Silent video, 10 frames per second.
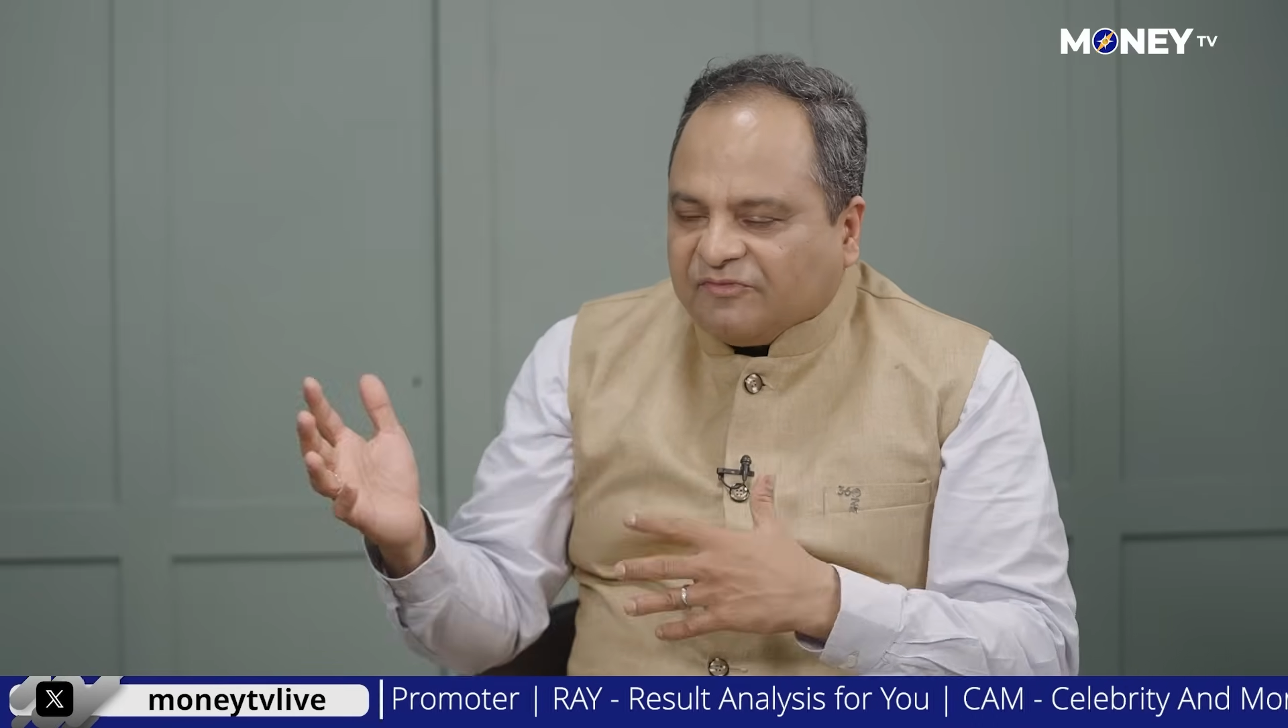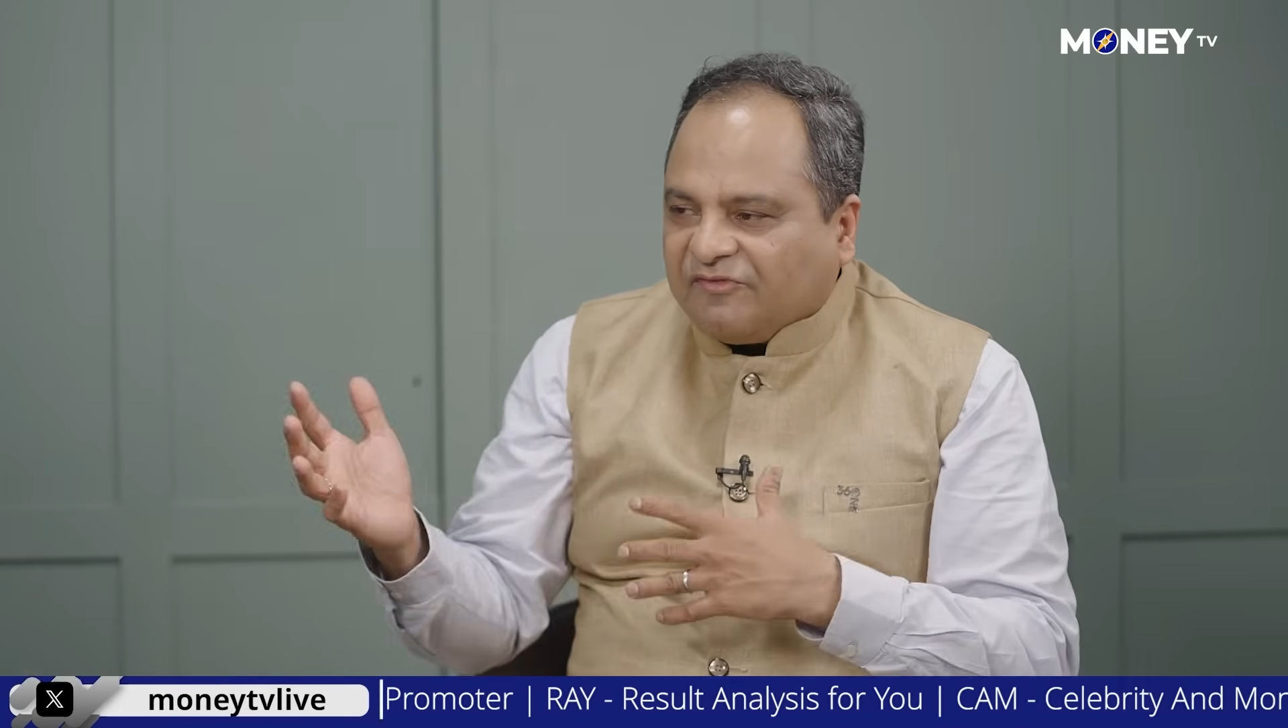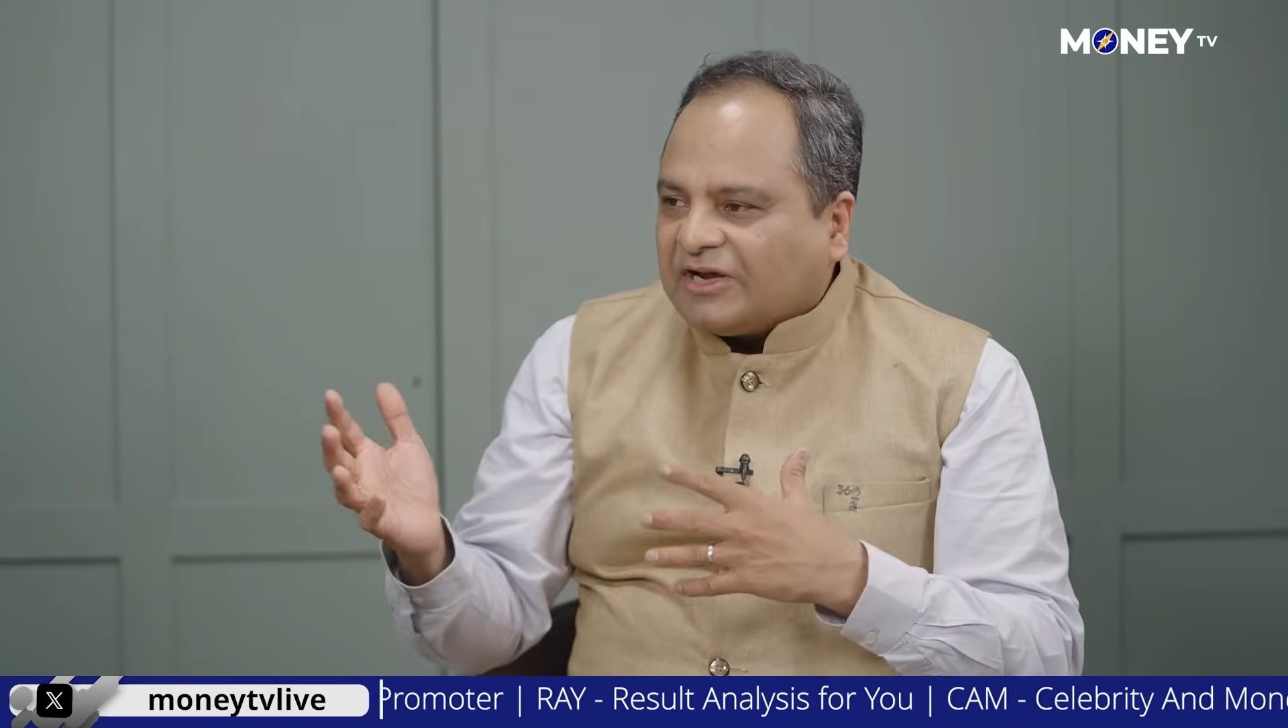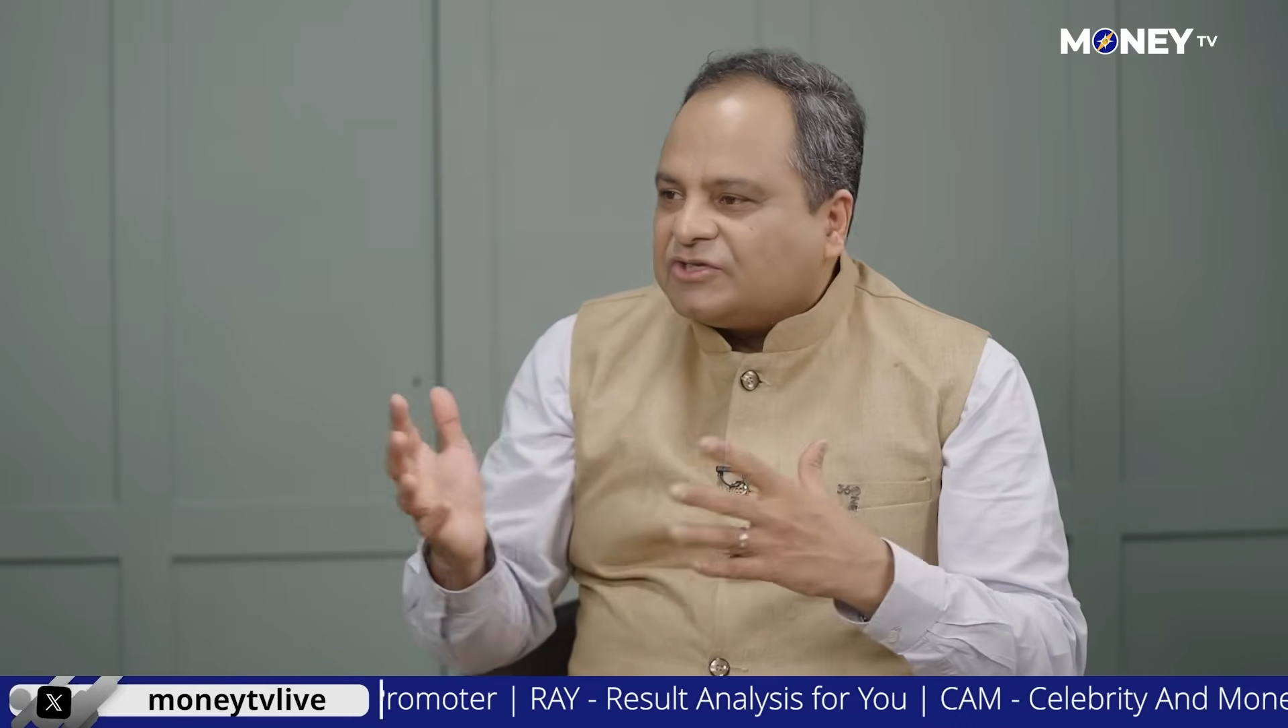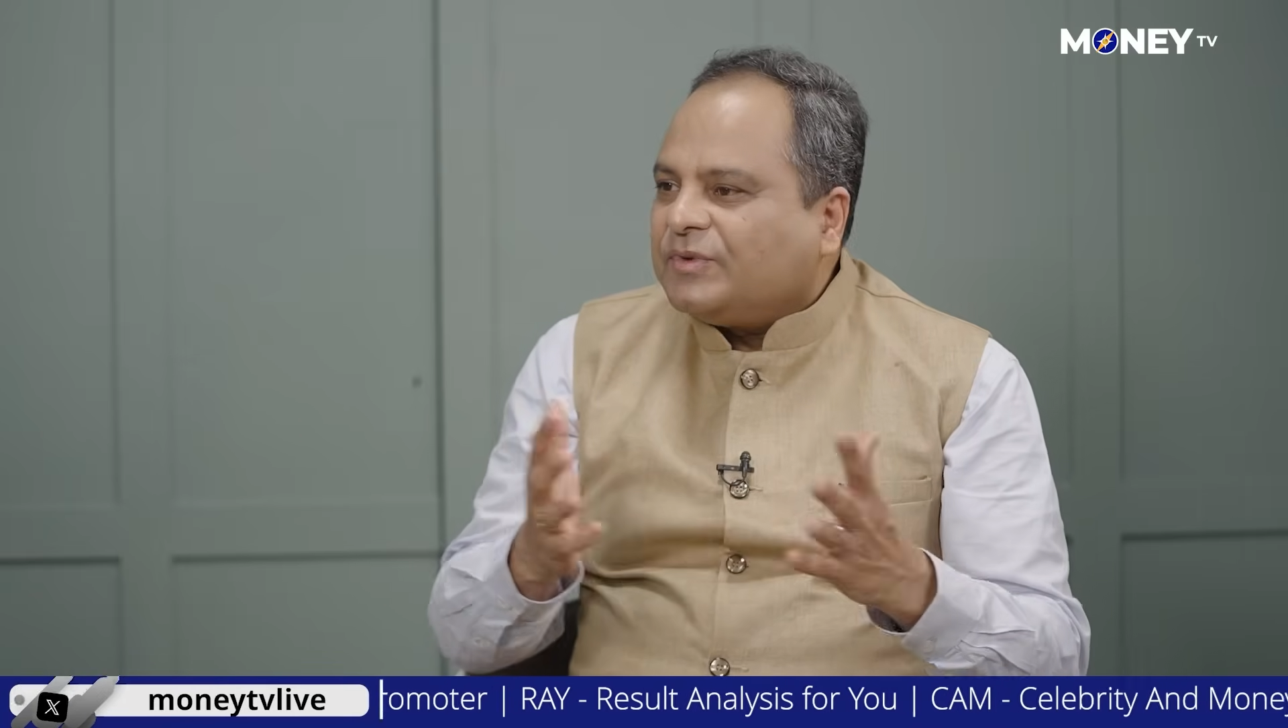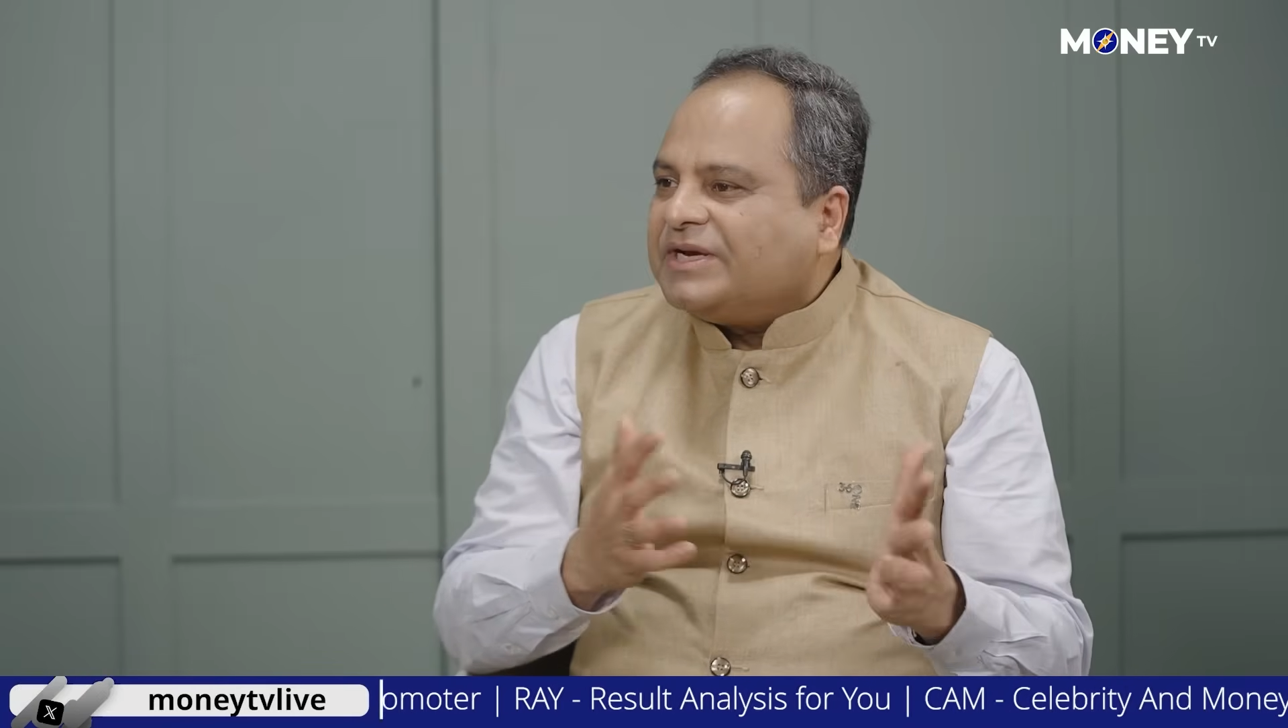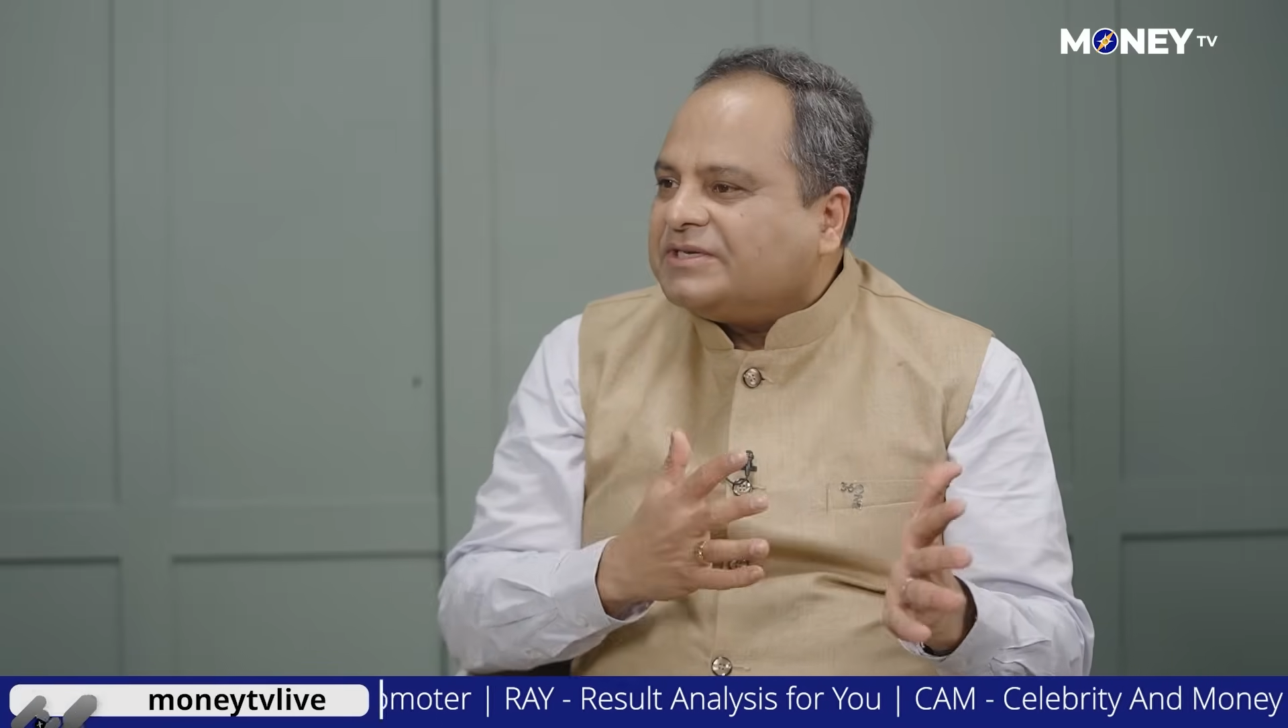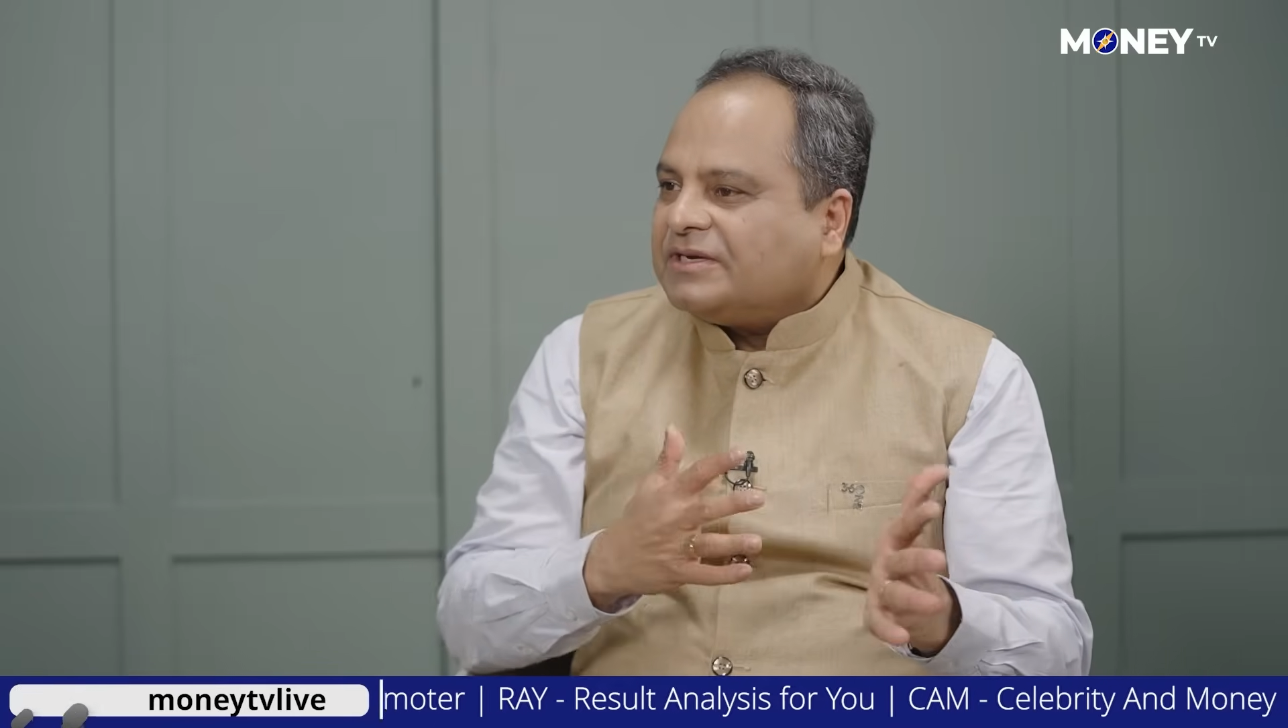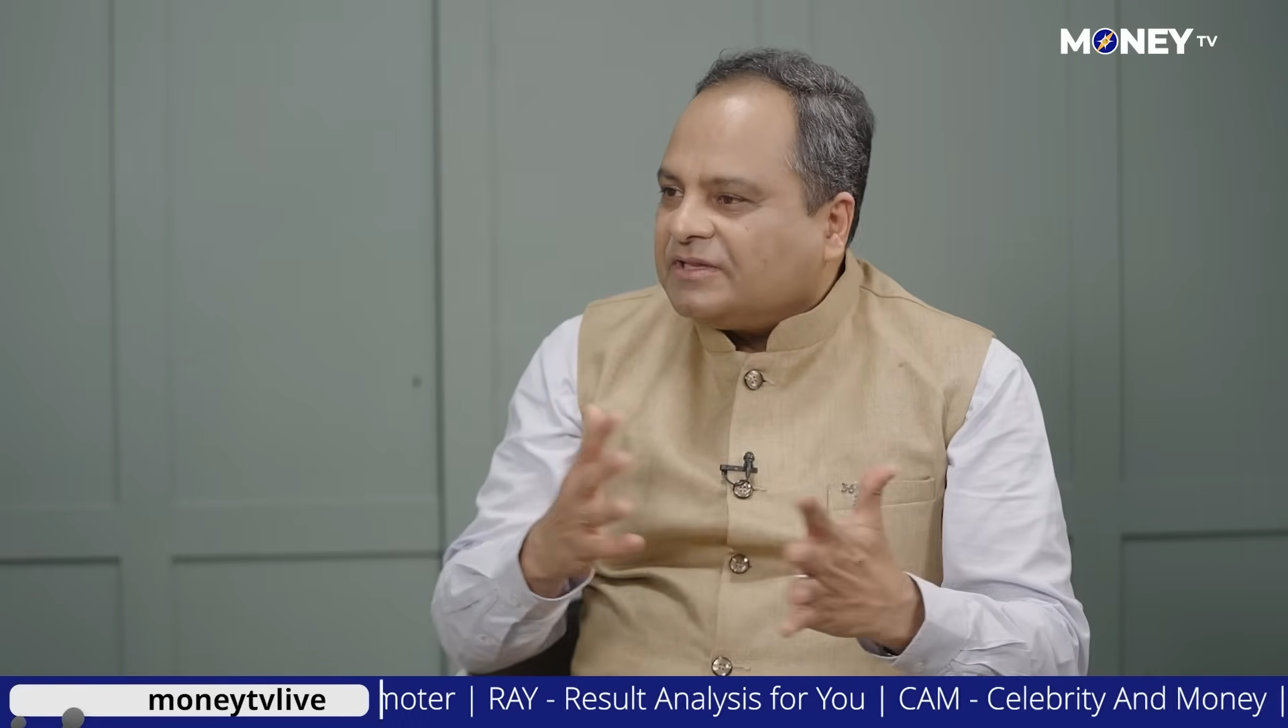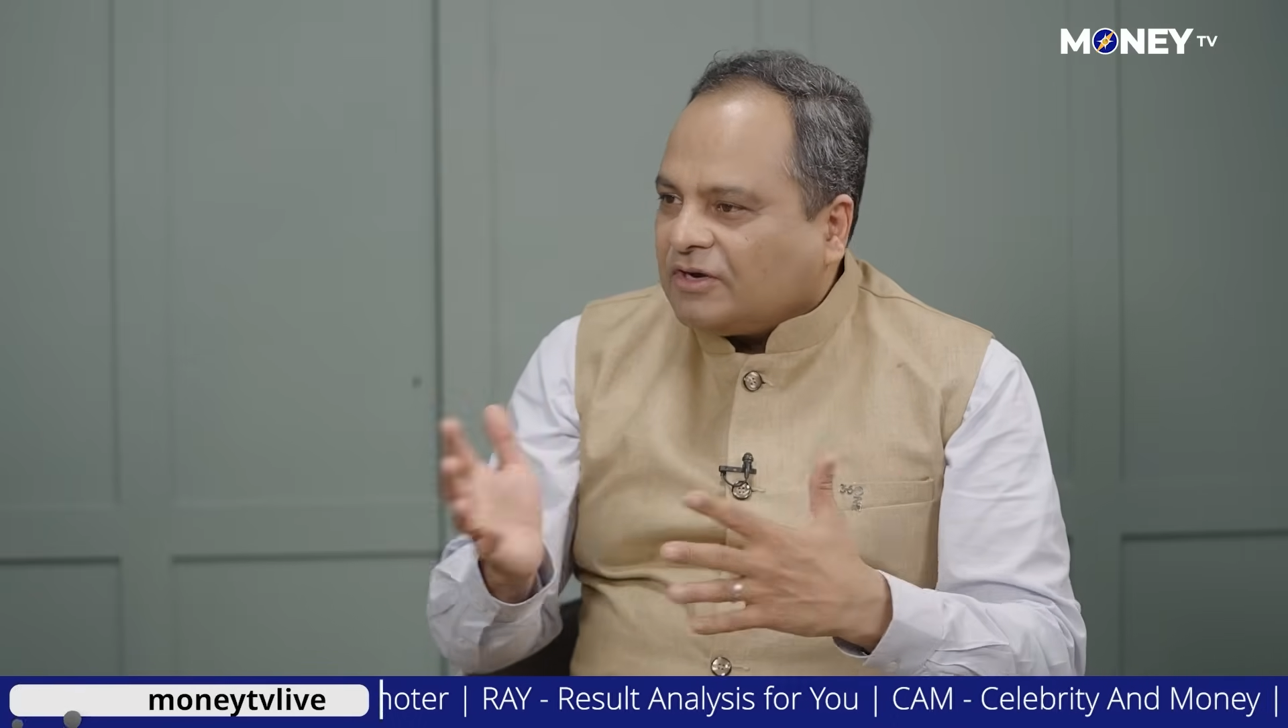fluctuation in